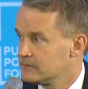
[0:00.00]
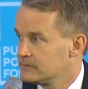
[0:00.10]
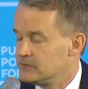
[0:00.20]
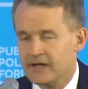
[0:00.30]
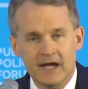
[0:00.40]

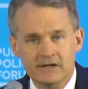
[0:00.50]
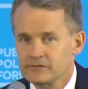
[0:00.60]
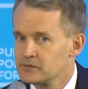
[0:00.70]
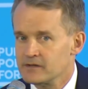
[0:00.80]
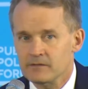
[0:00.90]
You can't
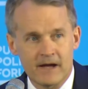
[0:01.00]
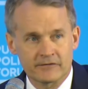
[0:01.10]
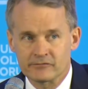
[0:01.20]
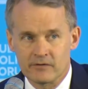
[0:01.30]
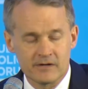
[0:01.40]
do it on the
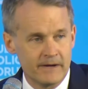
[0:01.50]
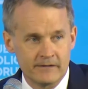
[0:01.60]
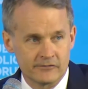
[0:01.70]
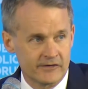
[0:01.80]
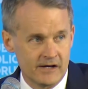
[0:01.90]
backs of
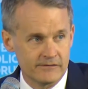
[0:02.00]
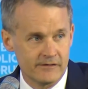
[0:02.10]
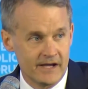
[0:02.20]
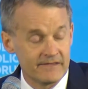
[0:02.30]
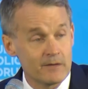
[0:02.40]
ratepayers either.
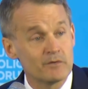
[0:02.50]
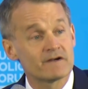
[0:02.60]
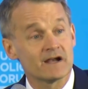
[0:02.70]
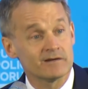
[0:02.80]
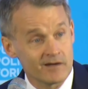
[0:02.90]
And then we've
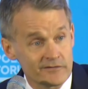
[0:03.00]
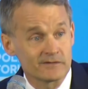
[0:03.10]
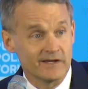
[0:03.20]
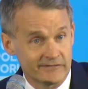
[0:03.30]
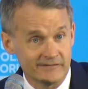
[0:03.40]
got another
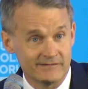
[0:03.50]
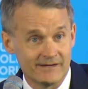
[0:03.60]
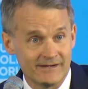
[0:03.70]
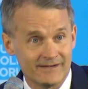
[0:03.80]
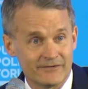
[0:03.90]
lesson.
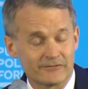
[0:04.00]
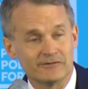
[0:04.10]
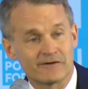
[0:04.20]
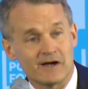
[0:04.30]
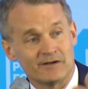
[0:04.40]
So
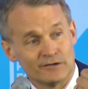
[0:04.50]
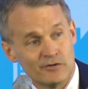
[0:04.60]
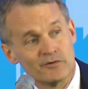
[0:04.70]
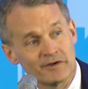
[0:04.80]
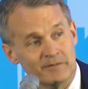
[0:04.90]
you've got
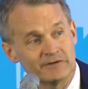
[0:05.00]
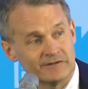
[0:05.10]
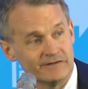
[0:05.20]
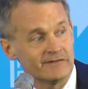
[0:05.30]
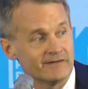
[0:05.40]
lowering
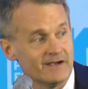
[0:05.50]
emissions,